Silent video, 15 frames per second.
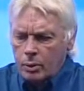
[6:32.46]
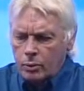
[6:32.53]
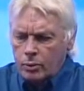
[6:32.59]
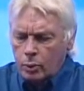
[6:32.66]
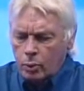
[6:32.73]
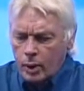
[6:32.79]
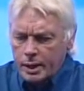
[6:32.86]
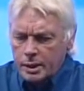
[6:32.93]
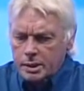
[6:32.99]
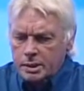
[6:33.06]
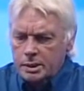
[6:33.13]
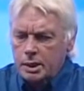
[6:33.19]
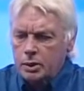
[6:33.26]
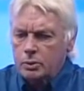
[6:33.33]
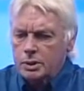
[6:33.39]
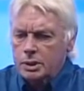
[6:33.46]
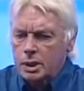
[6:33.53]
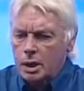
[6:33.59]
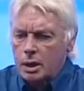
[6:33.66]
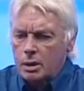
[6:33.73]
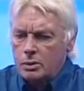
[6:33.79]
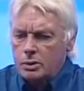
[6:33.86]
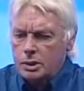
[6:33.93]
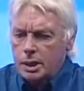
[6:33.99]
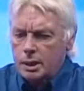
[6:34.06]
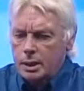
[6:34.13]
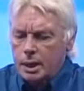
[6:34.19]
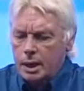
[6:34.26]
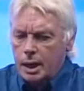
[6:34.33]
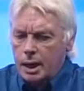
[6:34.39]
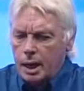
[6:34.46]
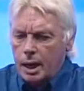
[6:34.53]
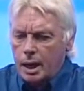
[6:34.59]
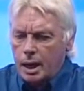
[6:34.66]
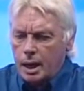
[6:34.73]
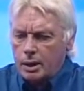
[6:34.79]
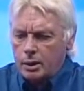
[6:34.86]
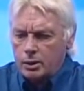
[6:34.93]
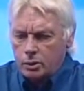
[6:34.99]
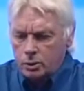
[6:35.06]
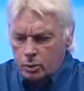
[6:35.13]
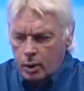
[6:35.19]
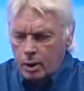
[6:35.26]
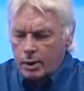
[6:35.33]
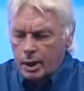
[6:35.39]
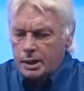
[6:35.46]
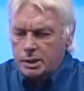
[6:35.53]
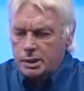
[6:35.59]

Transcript: The way the sequence goes, and you quite